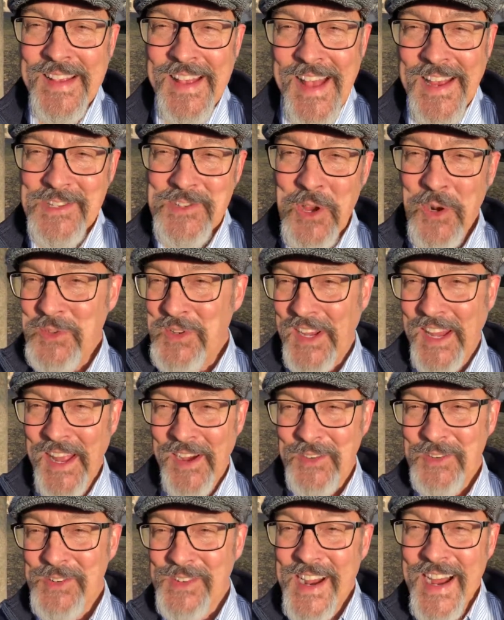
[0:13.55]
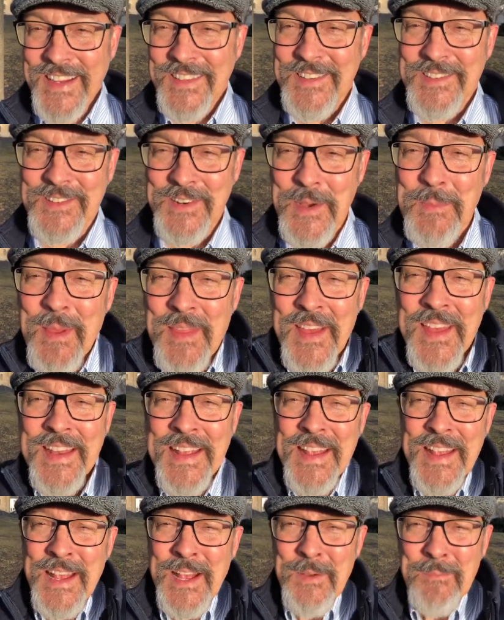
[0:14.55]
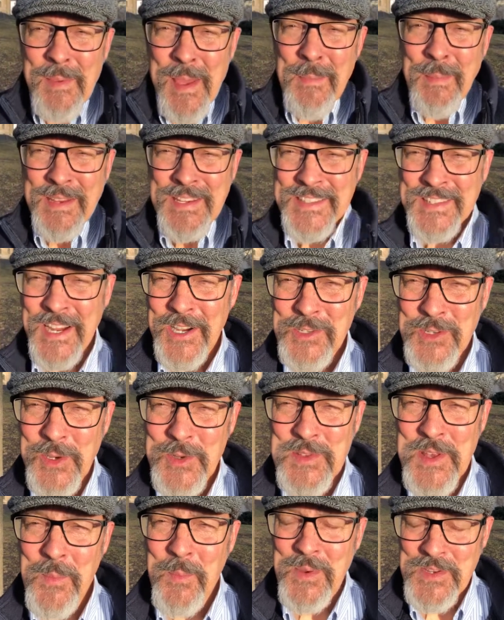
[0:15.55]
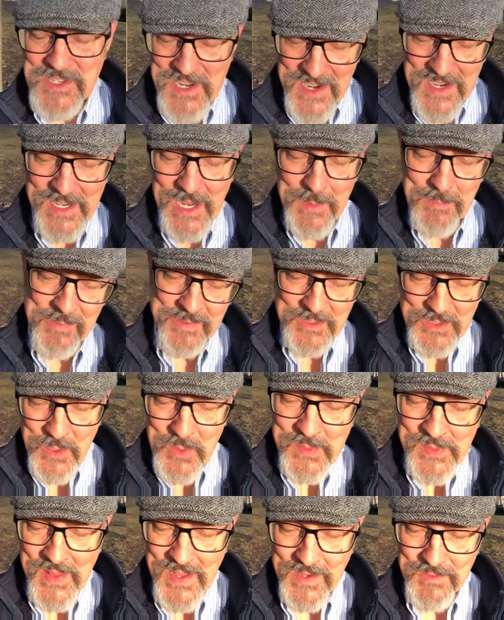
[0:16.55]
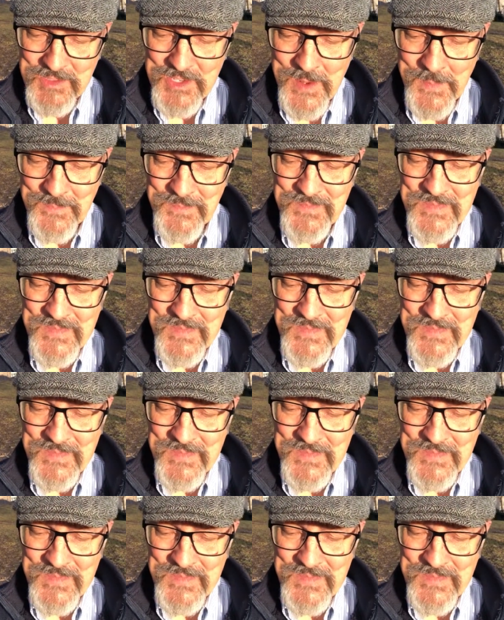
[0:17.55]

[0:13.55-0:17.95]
as though to counteract the dream, and then maybe statues that we're setting up in our own lives.